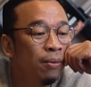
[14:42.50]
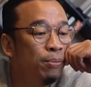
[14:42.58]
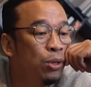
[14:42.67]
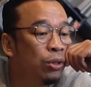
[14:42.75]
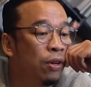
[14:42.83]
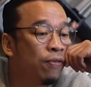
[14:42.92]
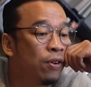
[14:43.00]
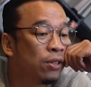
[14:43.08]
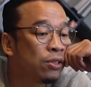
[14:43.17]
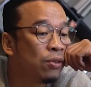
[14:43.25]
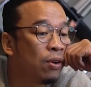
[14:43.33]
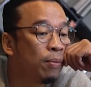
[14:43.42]
beautiful.
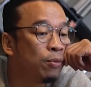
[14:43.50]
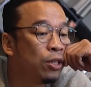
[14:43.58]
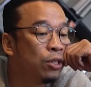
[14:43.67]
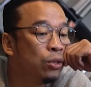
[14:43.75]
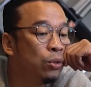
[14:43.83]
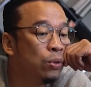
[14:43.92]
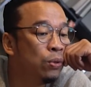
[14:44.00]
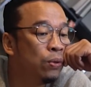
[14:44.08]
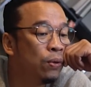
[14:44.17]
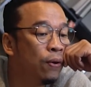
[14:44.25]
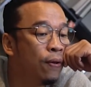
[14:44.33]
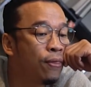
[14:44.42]
So I'm gonna do
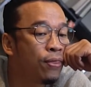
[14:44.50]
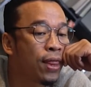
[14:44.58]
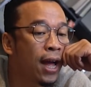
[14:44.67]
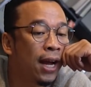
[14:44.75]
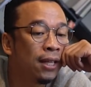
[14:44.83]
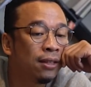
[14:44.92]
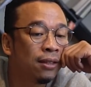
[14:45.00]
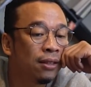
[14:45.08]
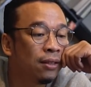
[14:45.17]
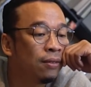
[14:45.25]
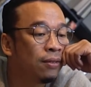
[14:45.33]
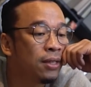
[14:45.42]
that.
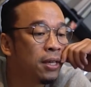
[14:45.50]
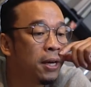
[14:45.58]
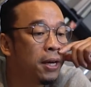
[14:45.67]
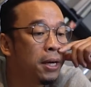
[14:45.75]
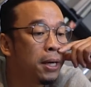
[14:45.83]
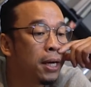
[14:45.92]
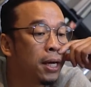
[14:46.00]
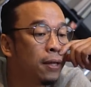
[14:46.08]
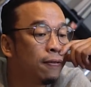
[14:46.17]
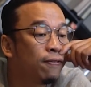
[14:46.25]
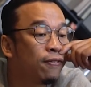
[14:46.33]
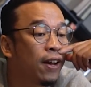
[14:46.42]
Okay,
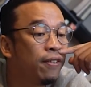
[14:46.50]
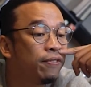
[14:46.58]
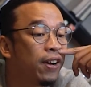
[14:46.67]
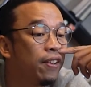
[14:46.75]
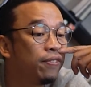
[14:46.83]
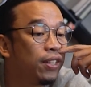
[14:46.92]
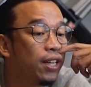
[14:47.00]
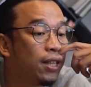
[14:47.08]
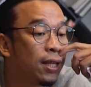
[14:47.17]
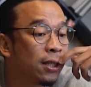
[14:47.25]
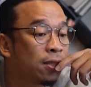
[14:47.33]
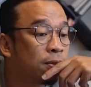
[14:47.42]
8553.
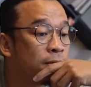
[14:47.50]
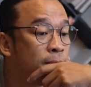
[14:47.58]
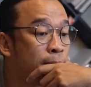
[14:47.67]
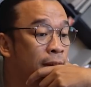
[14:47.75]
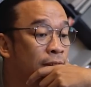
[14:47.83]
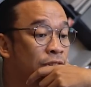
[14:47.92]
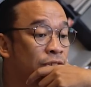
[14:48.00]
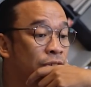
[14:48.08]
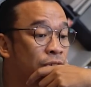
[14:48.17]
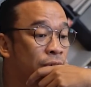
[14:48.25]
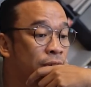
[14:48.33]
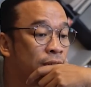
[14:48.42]
That's my initial
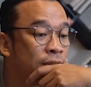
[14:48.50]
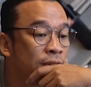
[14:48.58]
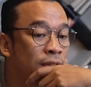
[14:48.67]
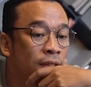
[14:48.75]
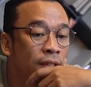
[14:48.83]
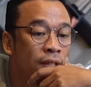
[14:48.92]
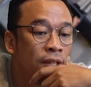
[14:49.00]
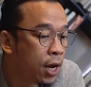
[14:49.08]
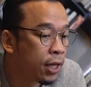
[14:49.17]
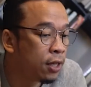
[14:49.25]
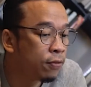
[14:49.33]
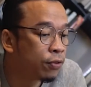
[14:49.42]
choice.
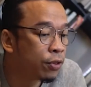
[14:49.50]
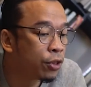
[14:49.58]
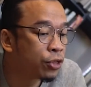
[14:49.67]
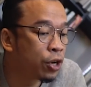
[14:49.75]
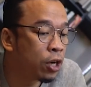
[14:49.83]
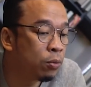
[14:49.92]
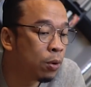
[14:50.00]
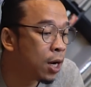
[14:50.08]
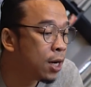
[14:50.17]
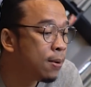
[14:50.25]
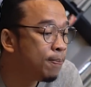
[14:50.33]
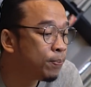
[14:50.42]
And then for the third
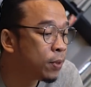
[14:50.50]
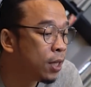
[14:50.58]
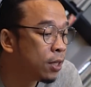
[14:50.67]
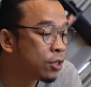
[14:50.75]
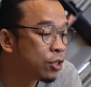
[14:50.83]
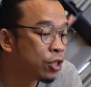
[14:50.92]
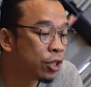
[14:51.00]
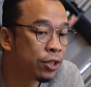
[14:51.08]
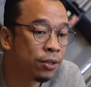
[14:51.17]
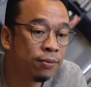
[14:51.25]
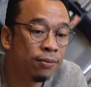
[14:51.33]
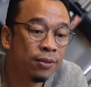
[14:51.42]
one, it's
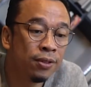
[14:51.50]
just